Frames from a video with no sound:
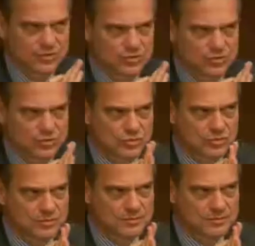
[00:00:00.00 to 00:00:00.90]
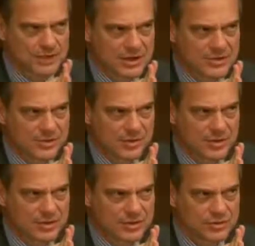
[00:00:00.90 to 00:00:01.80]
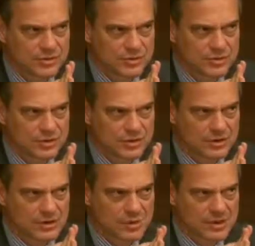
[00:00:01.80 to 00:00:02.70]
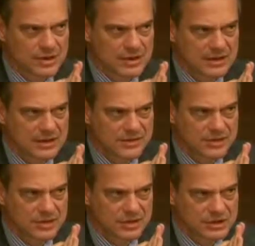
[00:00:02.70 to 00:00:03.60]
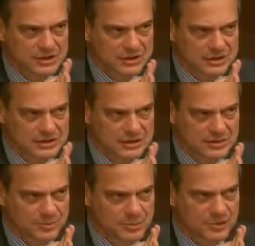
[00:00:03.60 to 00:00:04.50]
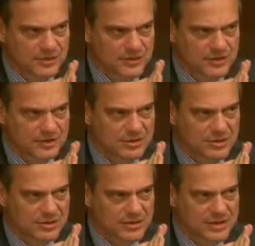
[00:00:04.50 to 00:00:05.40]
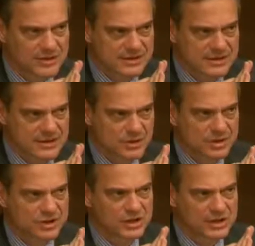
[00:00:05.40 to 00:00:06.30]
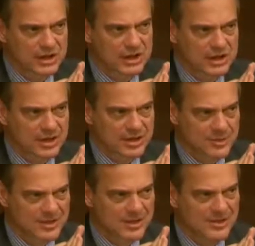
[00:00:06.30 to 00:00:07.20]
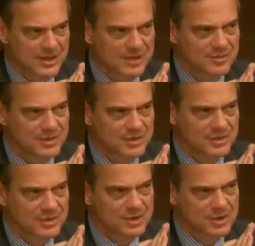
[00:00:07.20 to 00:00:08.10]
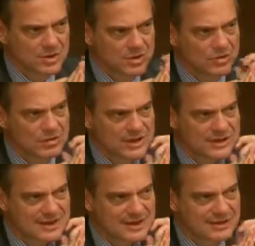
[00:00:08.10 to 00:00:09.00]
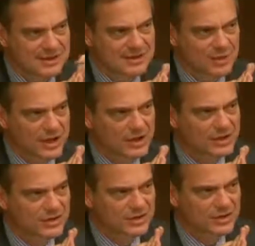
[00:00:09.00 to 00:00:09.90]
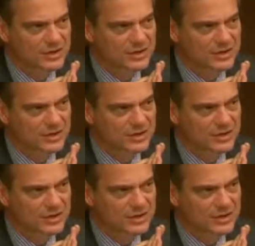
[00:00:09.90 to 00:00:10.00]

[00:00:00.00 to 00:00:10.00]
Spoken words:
two parts of a monetary union with divergent productivity growth rates, which can be sustainable to the extent that wages